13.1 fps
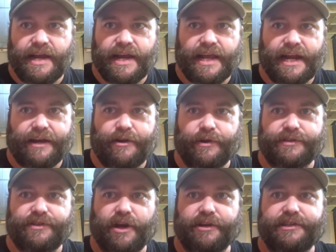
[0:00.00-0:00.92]
And I know
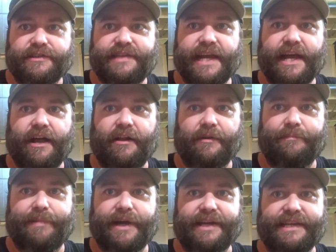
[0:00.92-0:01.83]
it's hard to tell,
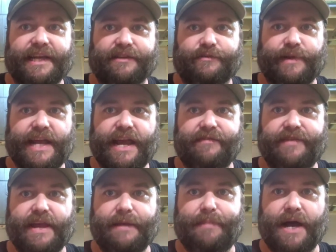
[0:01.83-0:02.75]
but yes, we have
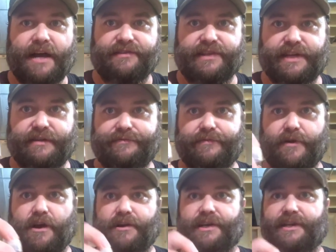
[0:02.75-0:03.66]
a positive for
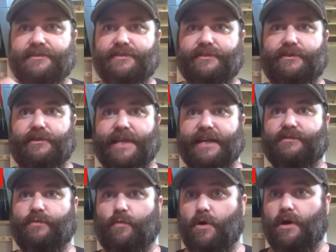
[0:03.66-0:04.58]
hardness. So
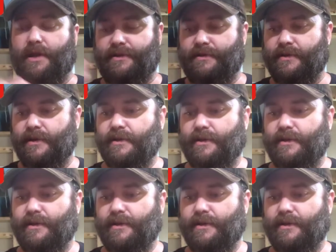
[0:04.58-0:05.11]
that's one.